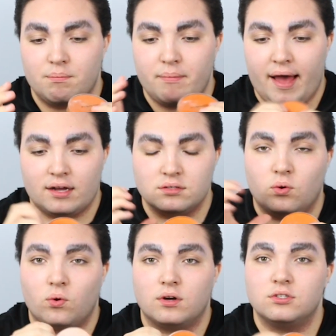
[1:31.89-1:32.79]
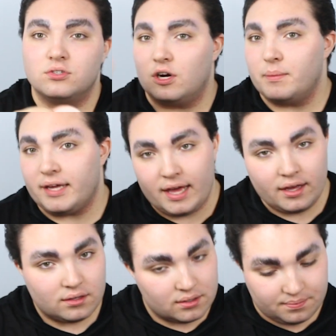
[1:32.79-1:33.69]
MAC's Orange Chroma
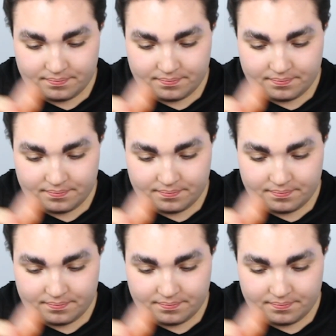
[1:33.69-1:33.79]
Cake.